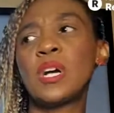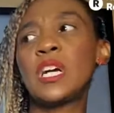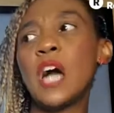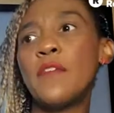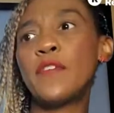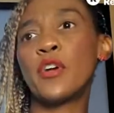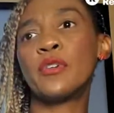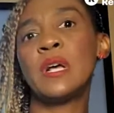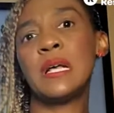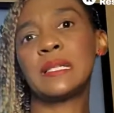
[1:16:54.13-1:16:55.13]
govern
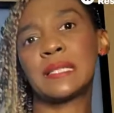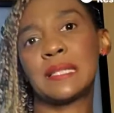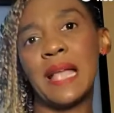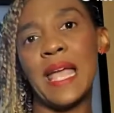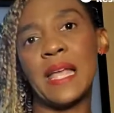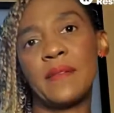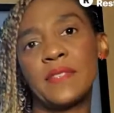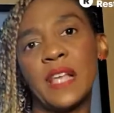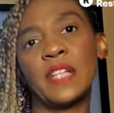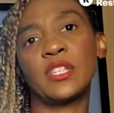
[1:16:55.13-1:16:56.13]

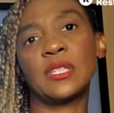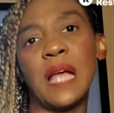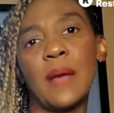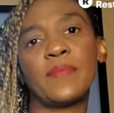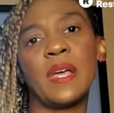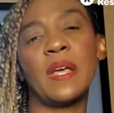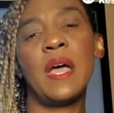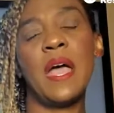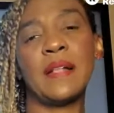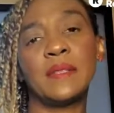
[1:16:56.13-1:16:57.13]
slaves and stop that,
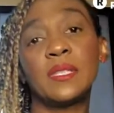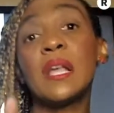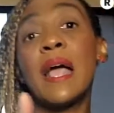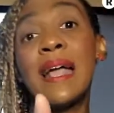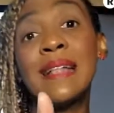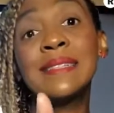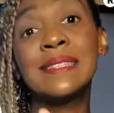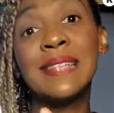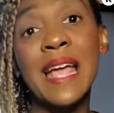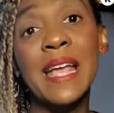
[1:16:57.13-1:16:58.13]
and
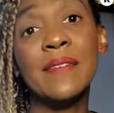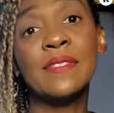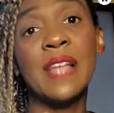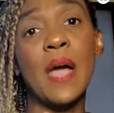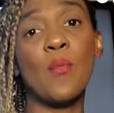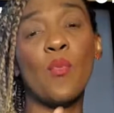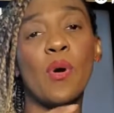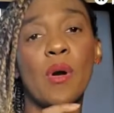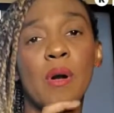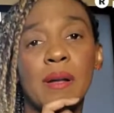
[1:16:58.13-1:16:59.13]
slaves that
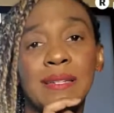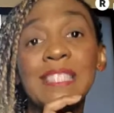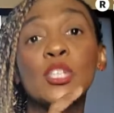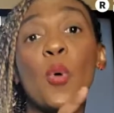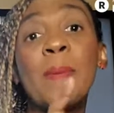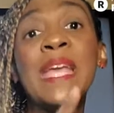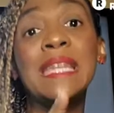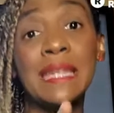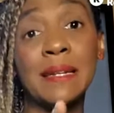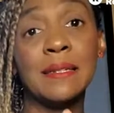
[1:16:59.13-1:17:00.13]
were
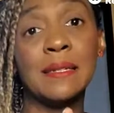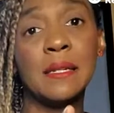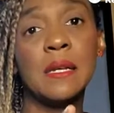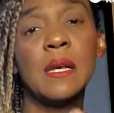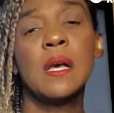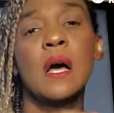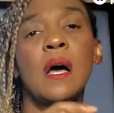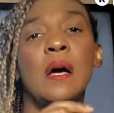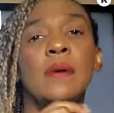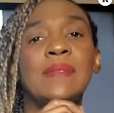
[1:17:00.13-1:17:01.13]
disobedient,
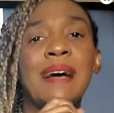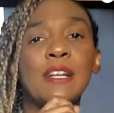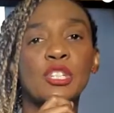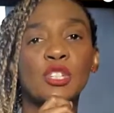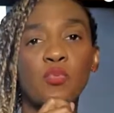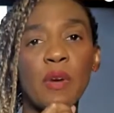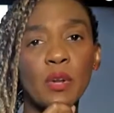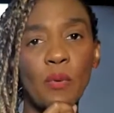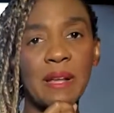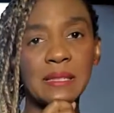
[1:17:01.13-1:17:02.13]
not just
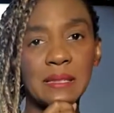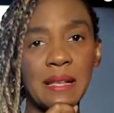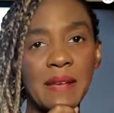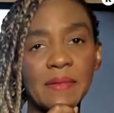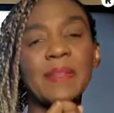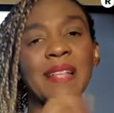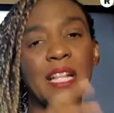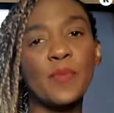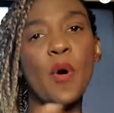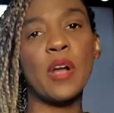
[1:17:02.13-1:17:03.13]
runaway slaves. I mean,
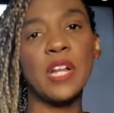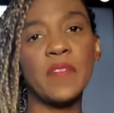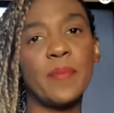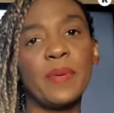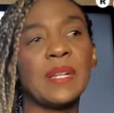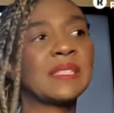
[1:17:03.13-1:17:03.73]
that's part of it, but a